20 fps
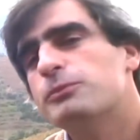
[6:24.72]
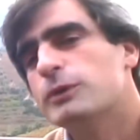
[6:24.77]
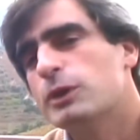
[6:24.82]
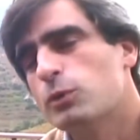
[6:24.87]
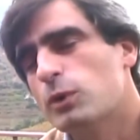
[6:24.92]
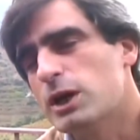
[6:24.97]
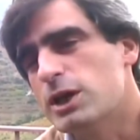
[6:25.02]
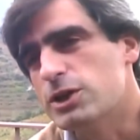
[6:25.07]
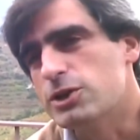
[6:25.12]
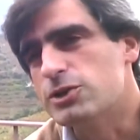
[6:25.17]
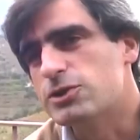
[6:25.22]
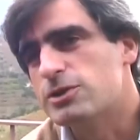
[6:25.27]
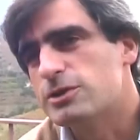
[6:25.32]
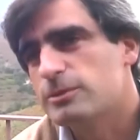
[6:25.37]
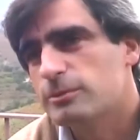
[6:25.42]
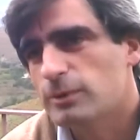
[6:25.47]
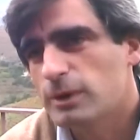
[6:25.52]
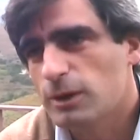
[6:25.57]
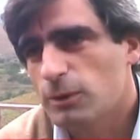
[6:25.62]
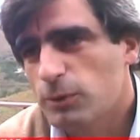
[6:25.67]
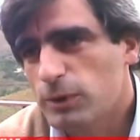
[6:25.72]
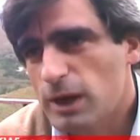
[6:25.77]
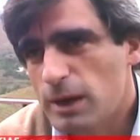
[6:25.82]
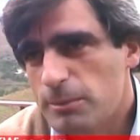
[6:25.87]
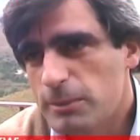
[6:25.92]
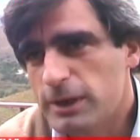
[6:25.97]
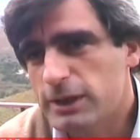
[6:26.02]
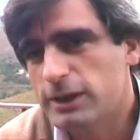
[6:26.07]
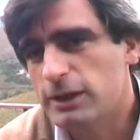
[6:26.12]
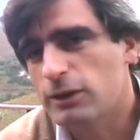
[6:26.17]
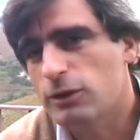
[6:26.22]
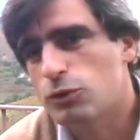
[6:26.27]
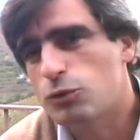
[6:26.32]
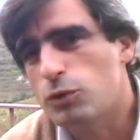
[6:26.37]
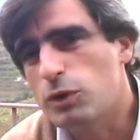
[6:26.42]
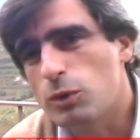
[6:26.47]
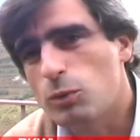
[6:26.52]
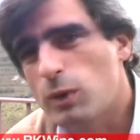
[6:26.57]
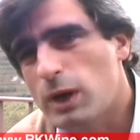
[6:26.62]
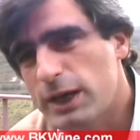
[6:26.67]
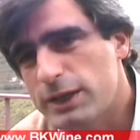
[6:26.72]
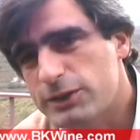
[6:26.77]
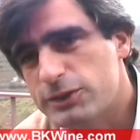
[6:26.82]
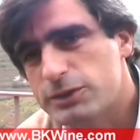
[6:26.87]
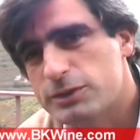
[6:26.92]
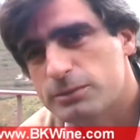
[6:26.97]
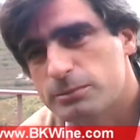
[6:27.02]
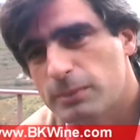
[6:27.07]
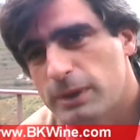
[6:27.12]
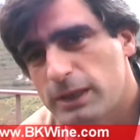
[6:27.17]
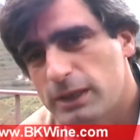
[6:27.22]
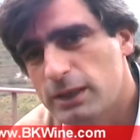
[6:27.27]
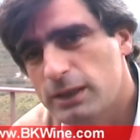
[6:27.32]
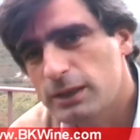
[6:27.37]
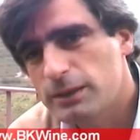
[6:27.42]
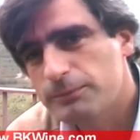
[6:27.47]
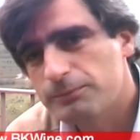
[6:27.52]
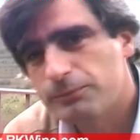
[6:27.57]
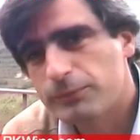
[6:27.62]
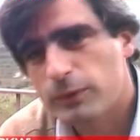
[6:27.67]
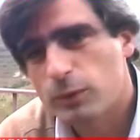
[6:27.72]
The range. Well, we are making 3 whites mainly.